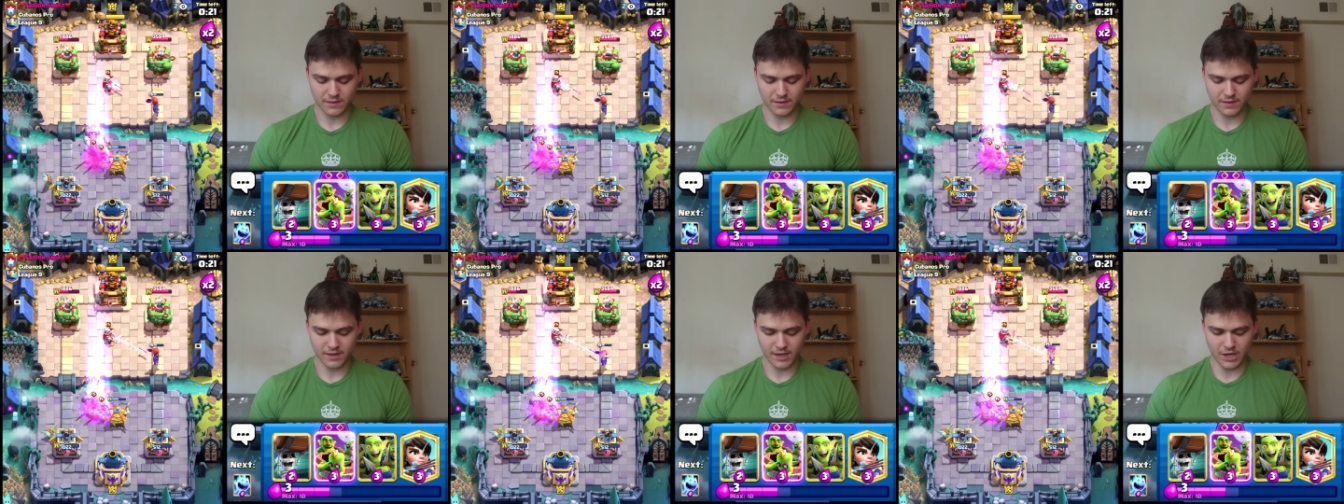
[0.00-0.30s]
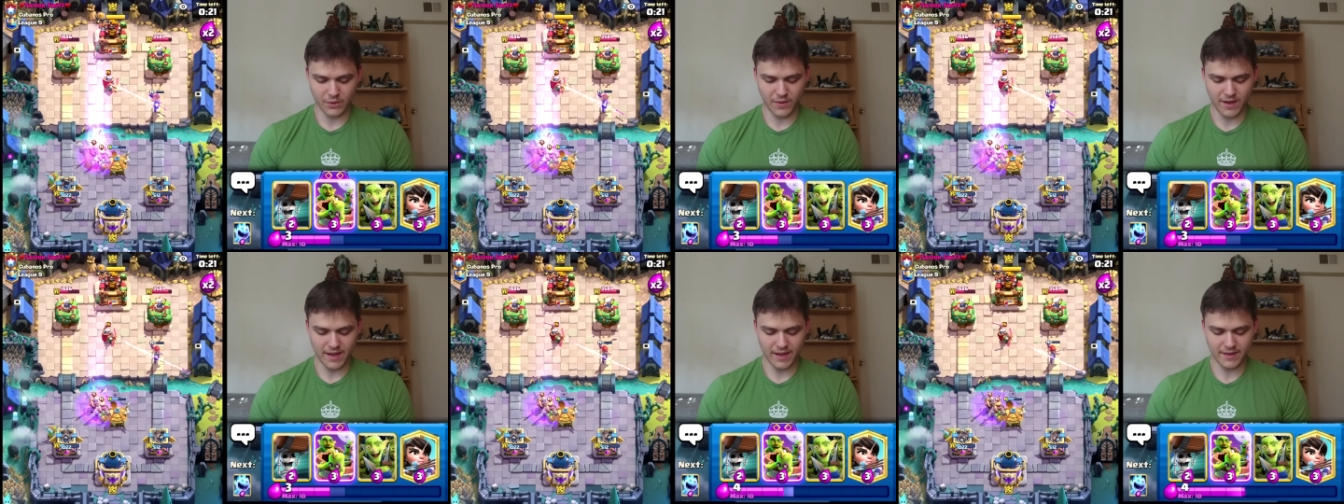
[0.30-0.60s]
You
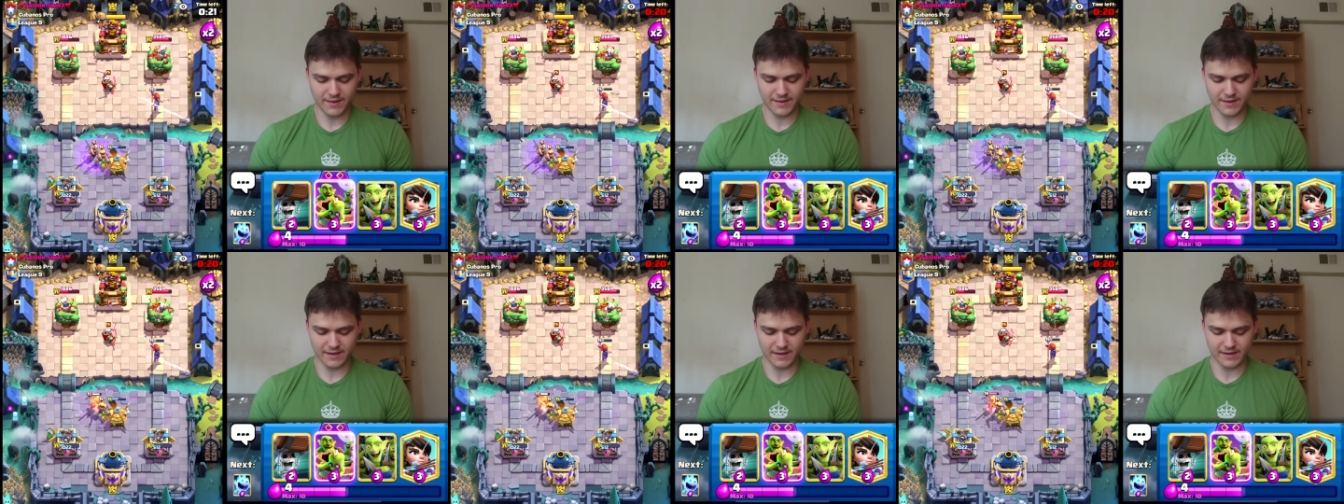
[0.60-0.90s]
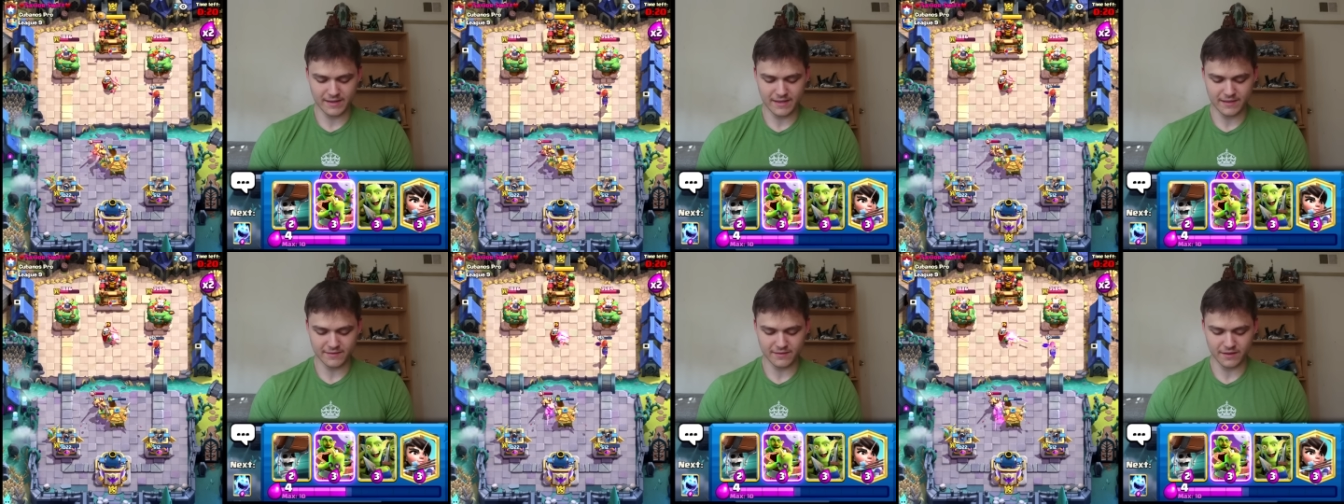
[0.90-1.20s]
know what, Hut did a
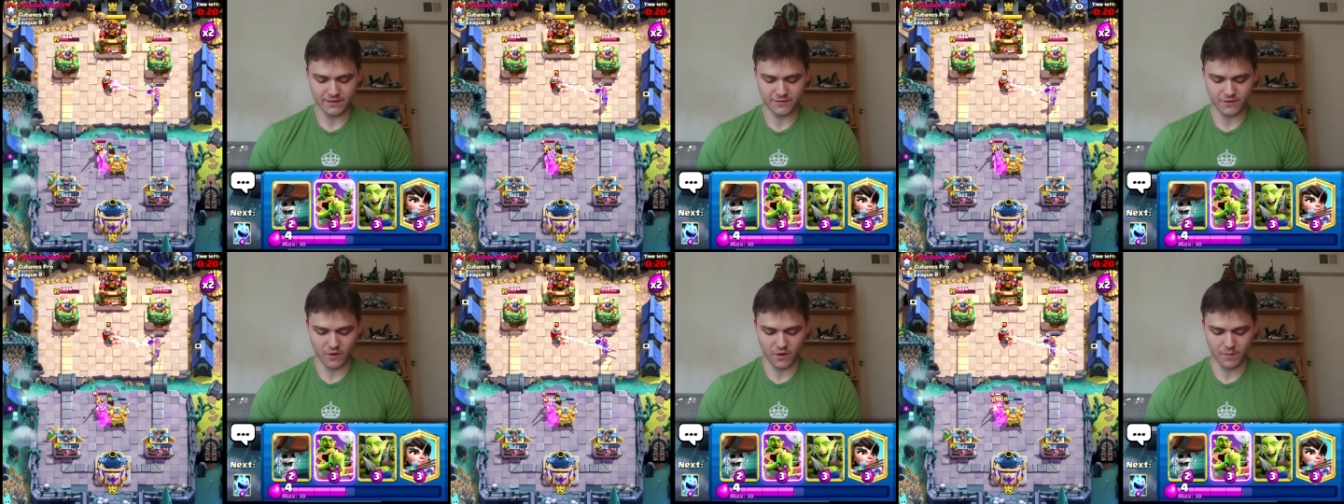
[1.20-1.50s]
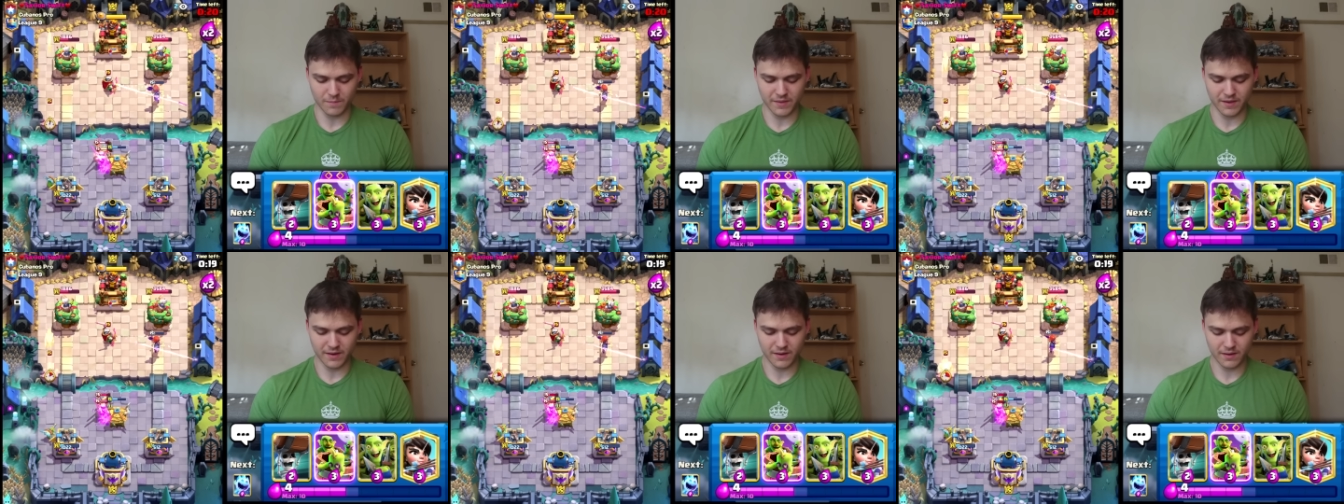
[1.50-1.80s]
decent
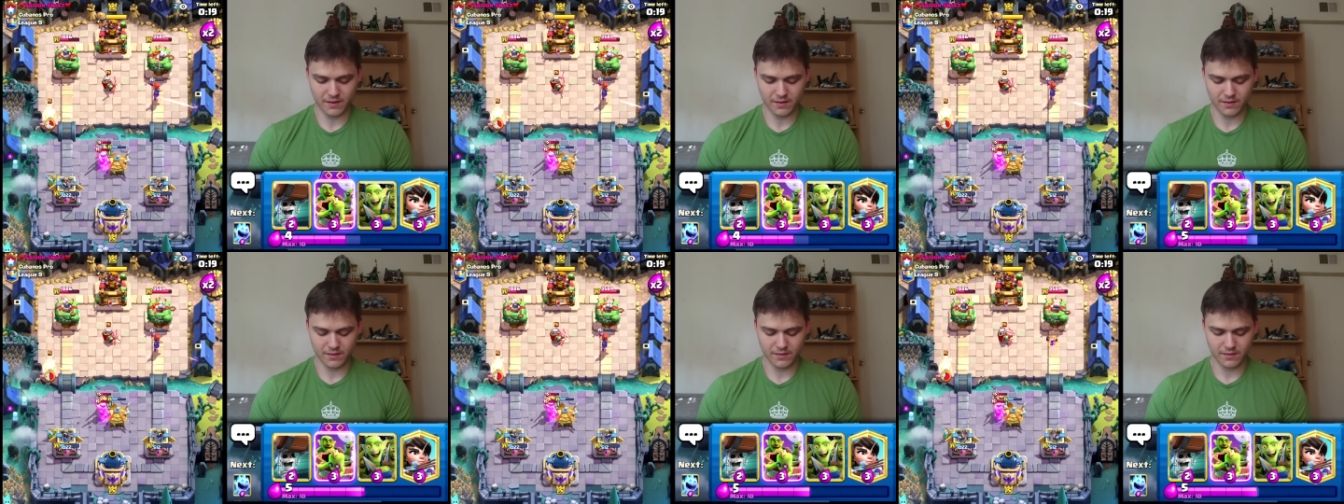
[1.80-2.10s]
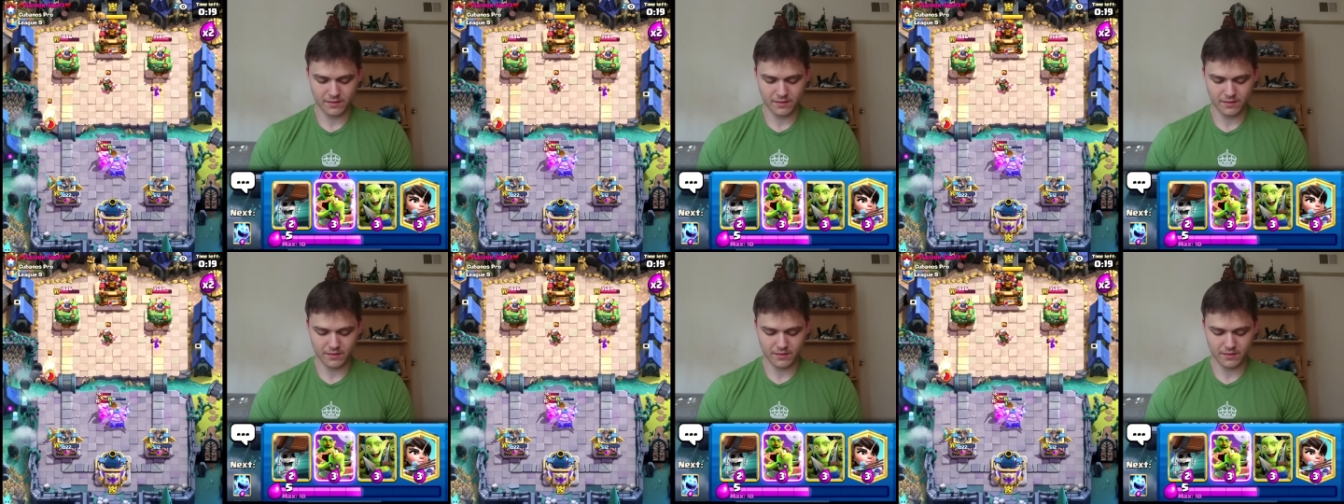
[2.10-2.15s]
job there.